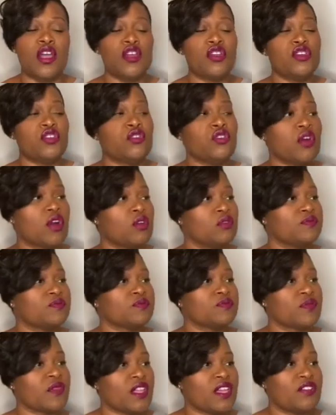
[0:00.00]
You don't
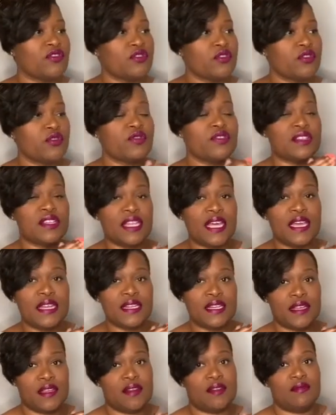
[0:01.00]
introduce
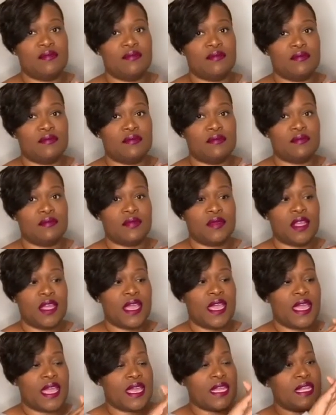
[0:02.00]
London
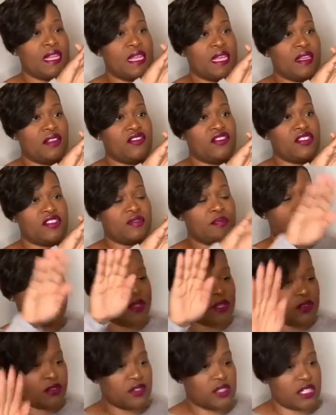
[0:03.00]
and then just
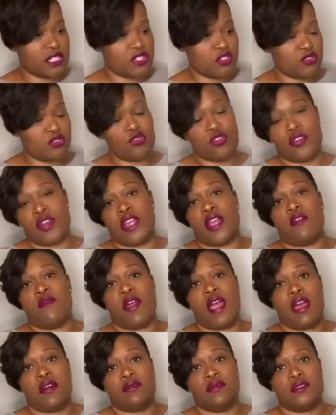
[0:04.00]
build a story
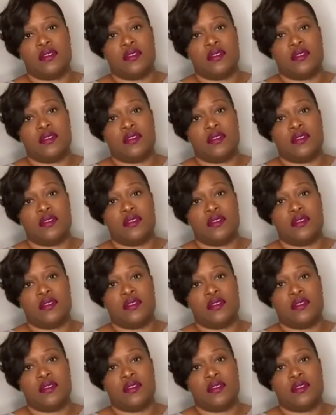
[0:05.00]
around